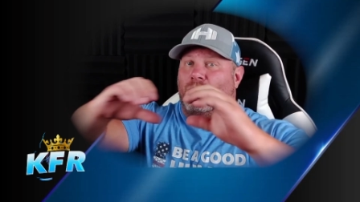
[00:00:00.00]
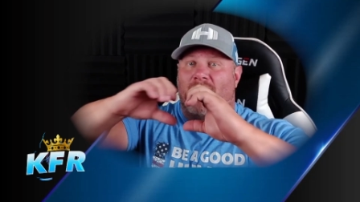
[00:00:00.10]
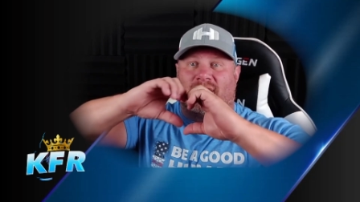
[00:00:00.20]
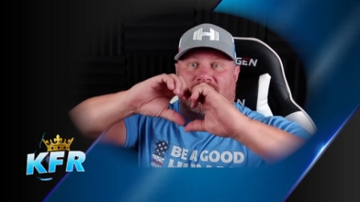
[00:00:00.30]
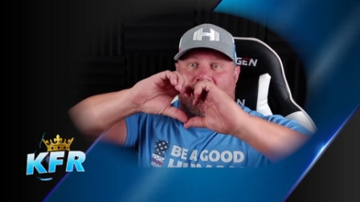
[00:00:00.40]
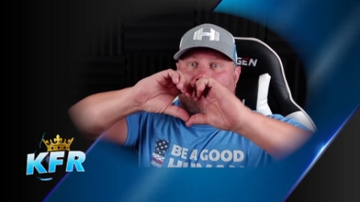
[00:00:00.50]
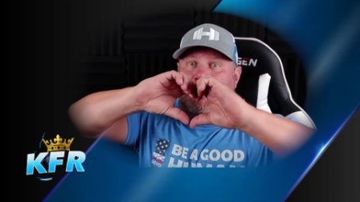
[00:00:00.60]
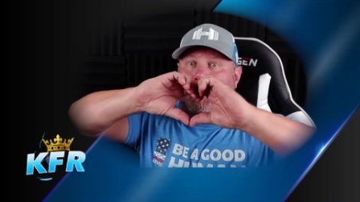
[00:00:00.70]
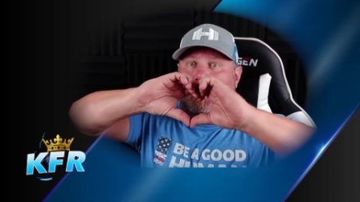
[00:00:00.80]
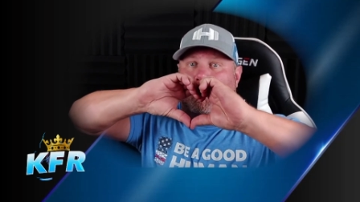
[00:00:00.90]
Much
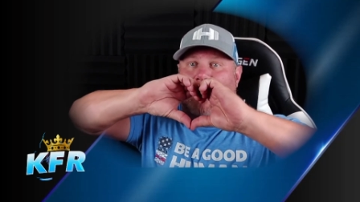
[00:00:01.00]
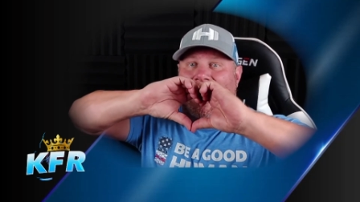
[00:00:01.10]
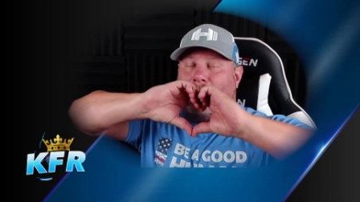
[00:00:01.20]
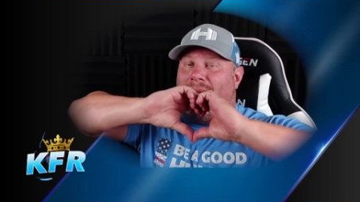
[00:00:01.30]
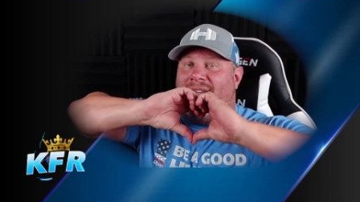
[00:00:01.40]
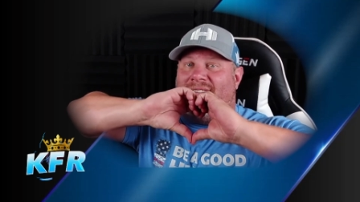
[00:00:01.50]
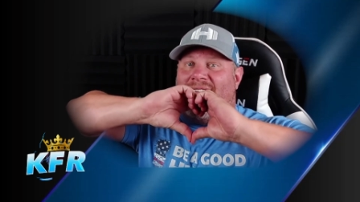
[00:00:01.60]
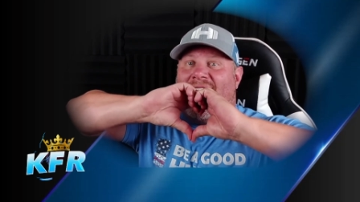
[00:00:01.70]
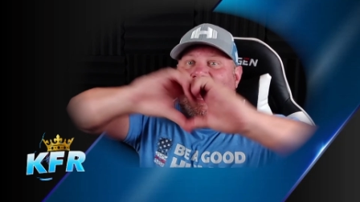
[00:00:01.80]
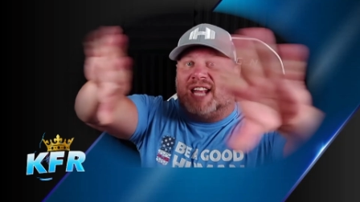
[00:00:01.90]
love right
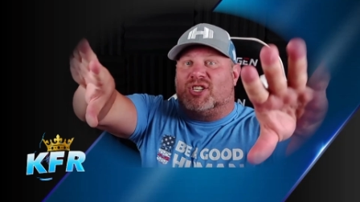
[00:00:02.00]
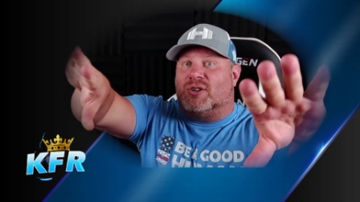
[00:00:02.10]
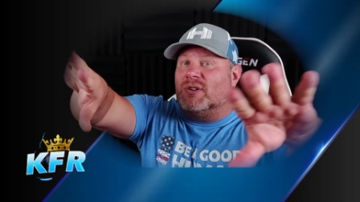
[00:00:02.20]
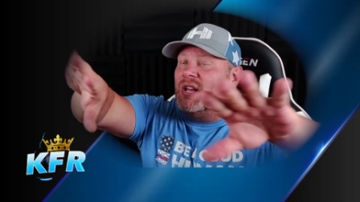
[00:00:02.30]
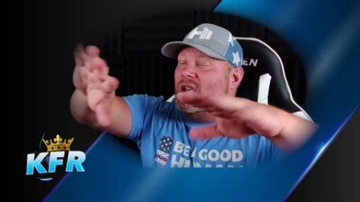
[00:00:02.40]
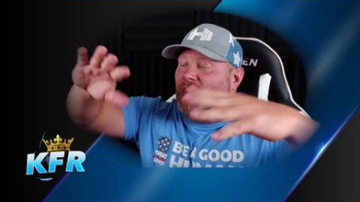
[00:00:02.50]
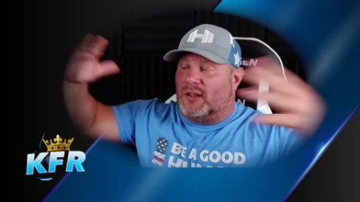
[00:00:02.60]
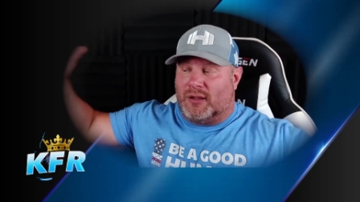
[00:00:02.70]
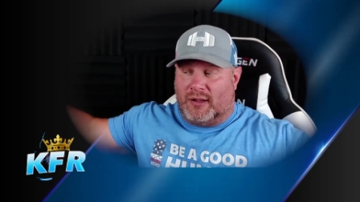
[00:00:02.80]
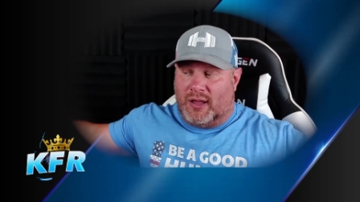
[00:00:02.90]
back at you.
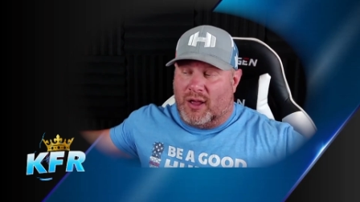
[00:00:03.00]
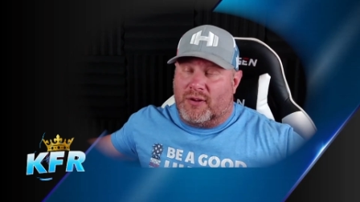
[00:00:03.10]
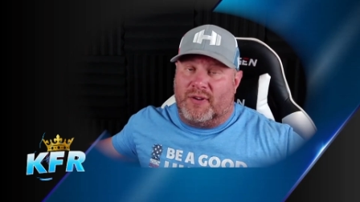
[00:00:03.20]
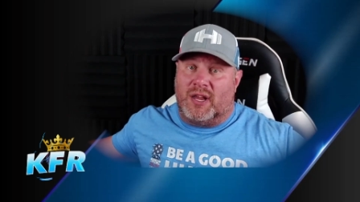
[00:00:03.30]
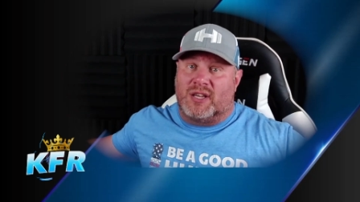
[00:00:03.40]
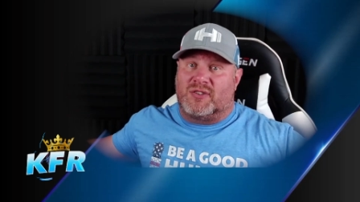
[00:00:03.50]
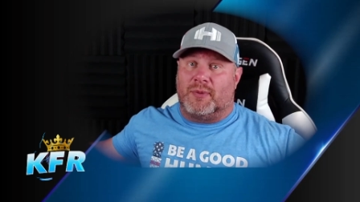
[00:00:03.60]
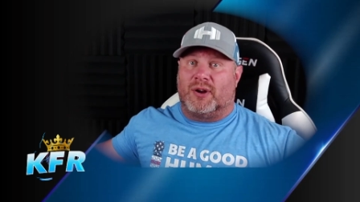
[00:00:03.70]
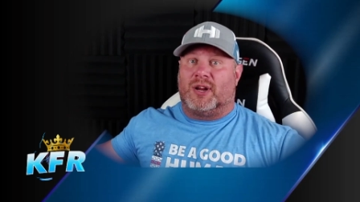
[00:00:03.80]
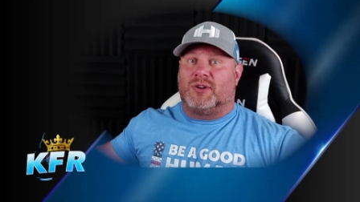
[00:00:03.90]
Other videos
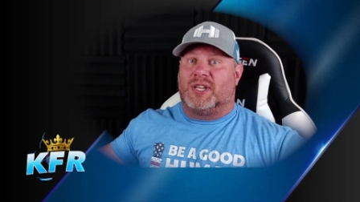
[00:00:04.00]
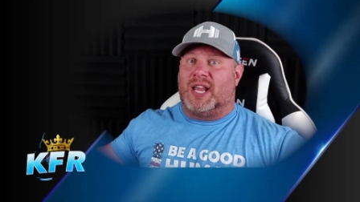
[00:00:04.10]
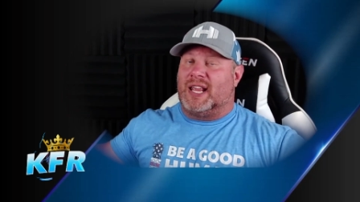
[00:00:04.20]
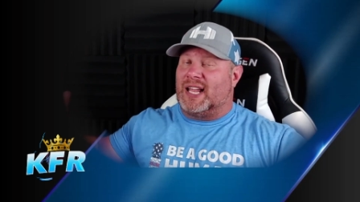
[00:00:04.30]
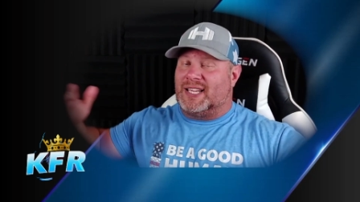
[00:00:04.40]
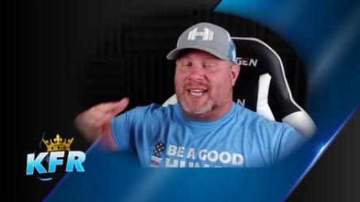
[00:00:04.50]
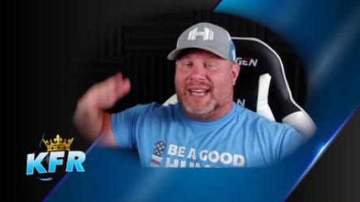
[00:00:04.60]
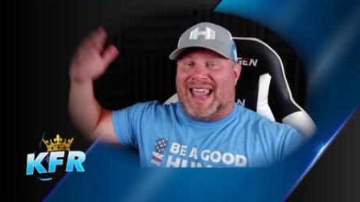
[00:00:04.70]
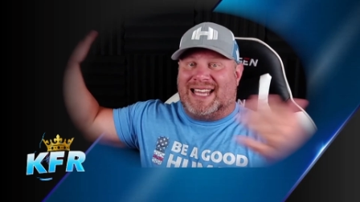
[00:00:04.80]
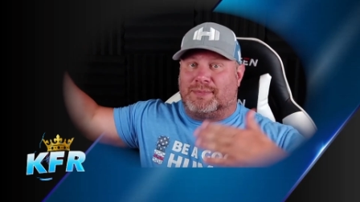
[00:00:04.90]
from earlier today, like I
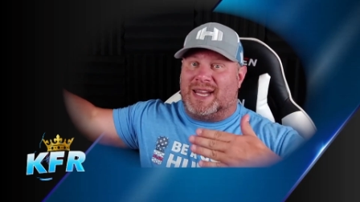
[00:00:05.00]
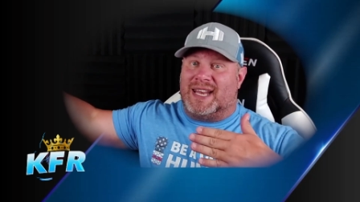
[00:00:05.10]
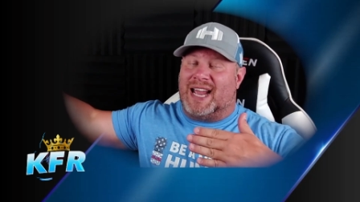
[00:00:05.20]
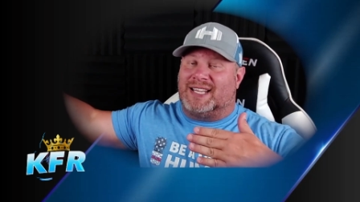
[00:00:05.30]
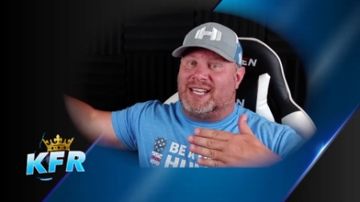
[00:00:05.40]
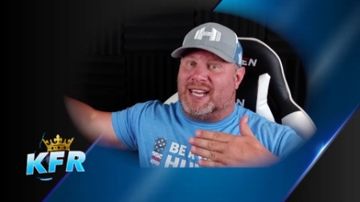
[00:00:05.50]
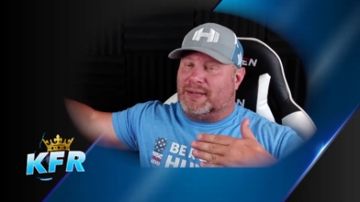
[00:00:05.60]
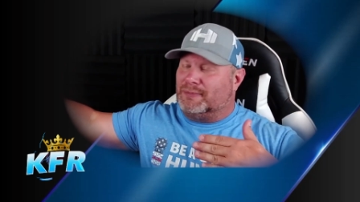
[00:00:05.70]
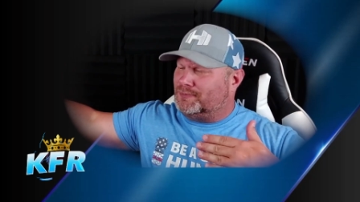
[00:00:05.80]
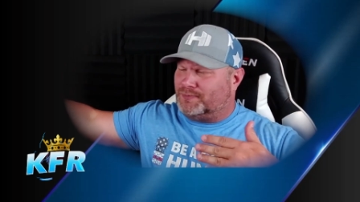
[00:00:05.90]
said,
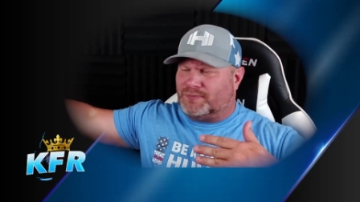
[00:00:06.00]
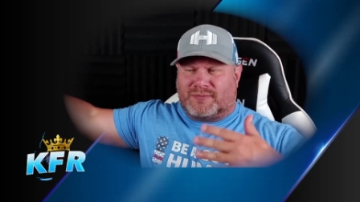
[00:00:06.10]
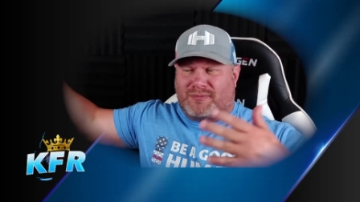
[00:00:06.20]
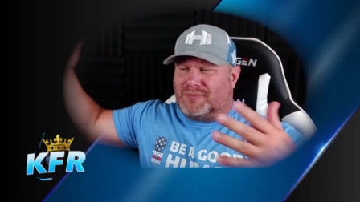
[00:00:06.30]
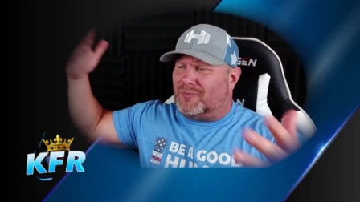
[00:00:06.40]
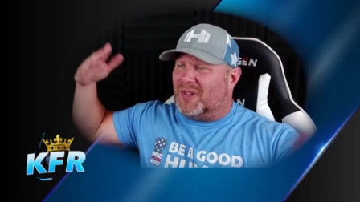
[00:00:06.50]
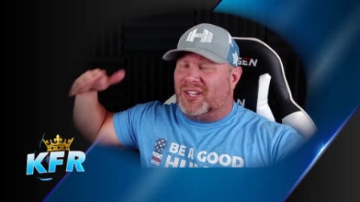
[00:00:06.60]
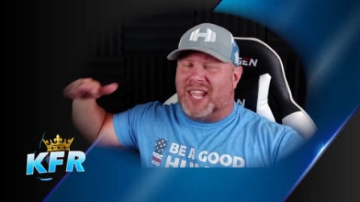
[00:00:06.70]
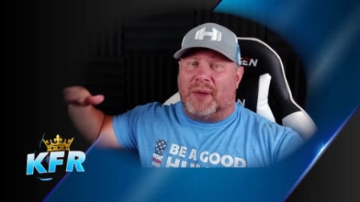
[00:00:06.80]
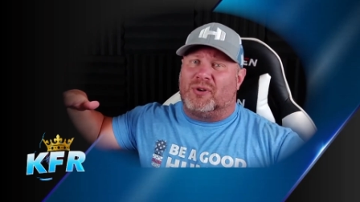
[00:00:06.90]
SB19,
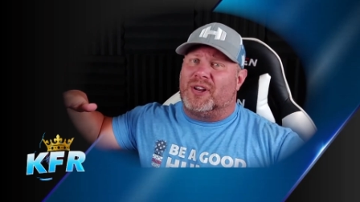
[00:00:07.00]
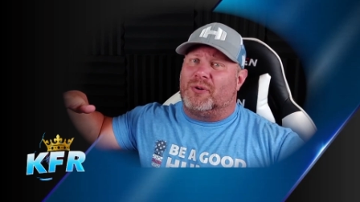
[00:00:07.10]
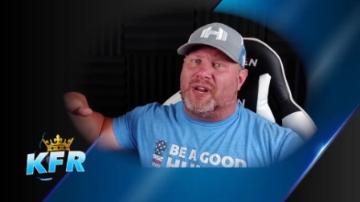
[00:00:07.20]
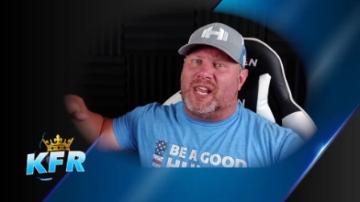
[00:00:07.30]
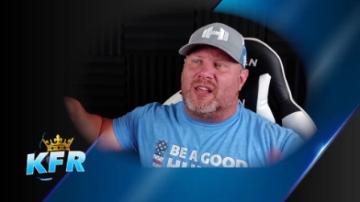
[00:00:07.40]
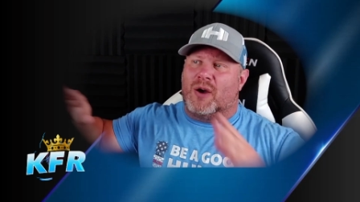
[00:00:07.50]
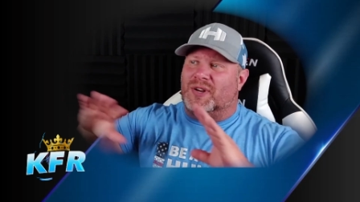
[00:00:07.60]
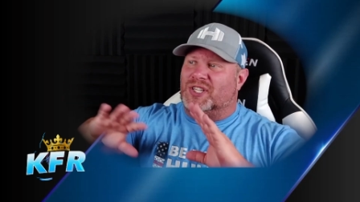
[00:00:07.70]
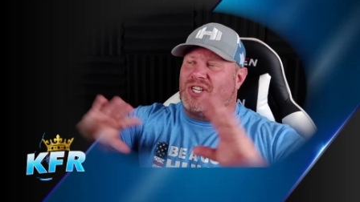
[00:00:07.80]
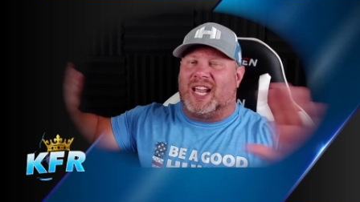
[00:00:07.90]
Gabriel Henrique,
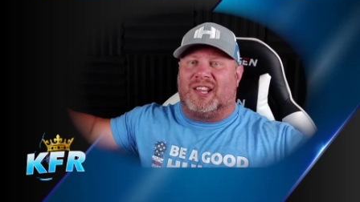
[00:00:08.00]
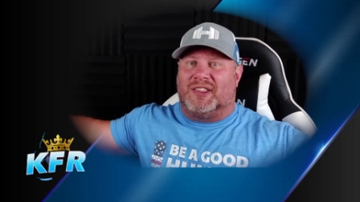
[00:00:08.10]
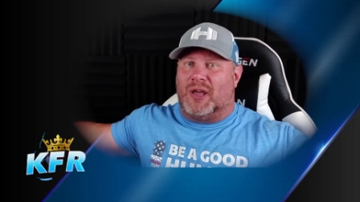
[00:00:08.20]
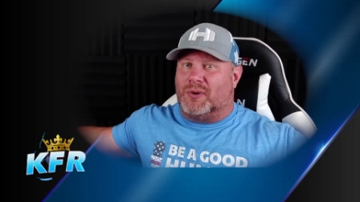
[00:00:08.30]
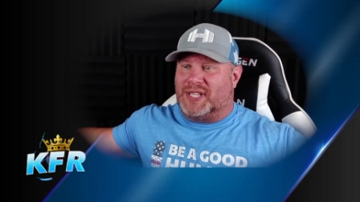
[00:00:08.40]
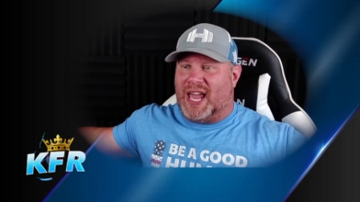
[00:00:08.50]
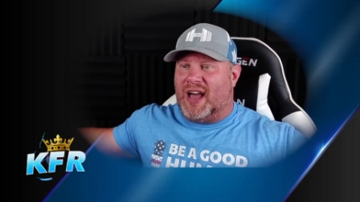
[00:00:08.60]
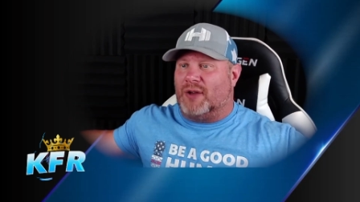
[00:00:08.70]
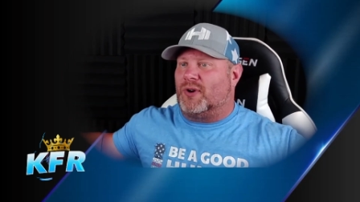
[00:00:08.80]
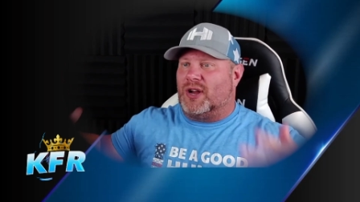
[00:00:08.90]
go and check those
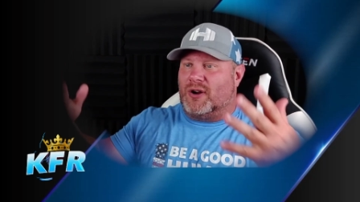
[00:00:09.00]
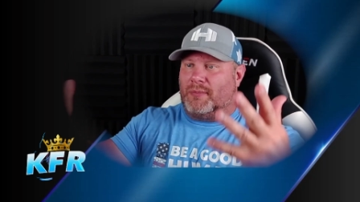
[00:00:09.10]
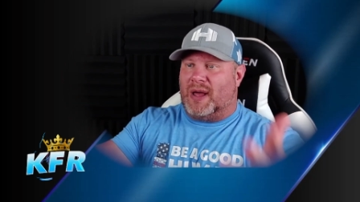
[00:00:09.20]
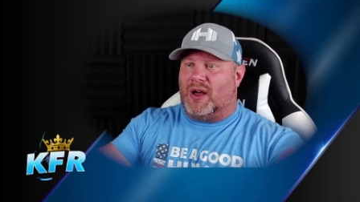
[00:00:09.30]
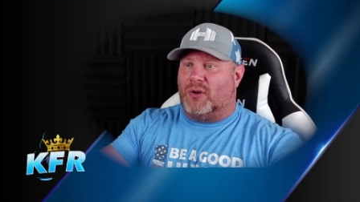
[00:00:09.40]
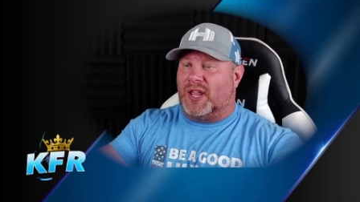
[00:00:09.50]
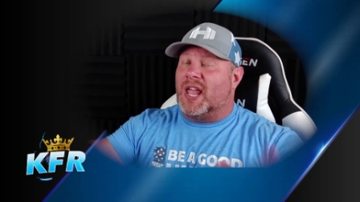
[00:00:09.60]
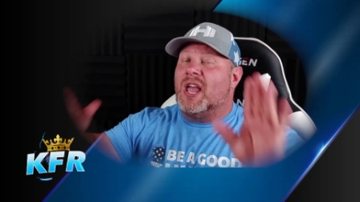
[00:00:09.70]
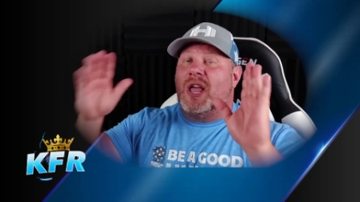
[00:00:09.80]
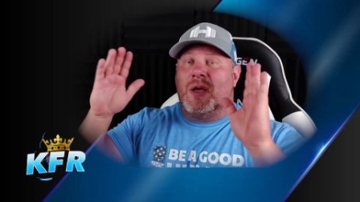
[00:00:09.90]
out. We're here on Maoli.